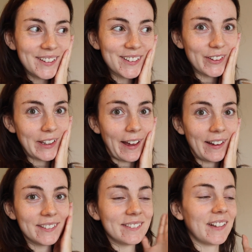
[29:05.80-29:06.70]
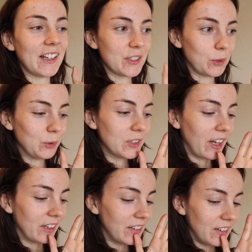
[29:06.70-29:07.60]
So yeah, it's all
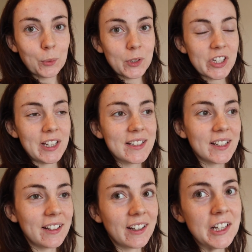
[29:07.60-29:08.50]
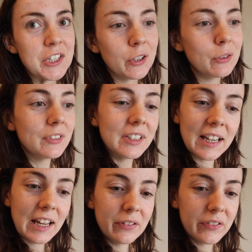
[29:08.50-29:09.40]
done, which is a nice
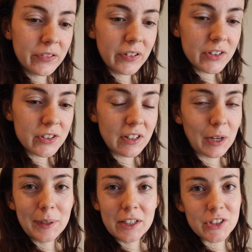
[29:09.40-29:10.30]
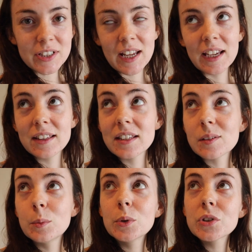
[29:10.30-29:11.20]
relief. So now we can just take
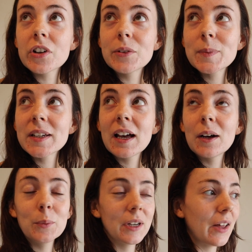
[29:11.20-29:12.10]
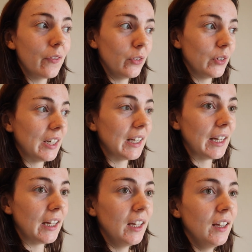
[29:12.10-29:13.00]
this wardrobe down whenever
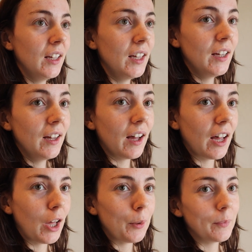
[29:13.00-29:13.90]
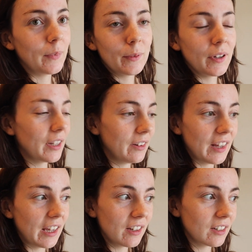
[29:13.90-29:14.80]
really, um and
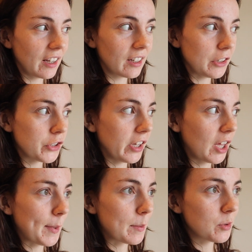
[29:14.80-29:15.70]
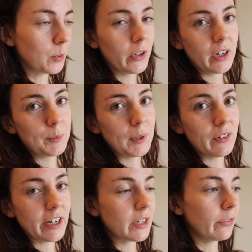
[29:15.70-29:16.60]
they could like literally come up tomorrow and I'd be
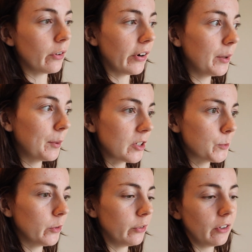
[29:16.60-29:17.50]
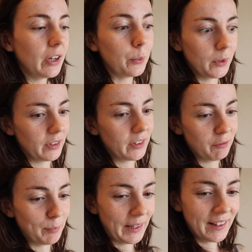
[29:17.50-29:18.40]
ready for it, whereas before I wouldn't
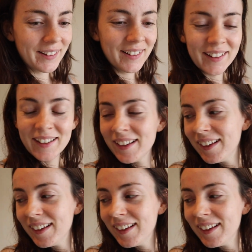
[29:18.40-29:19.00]
have been.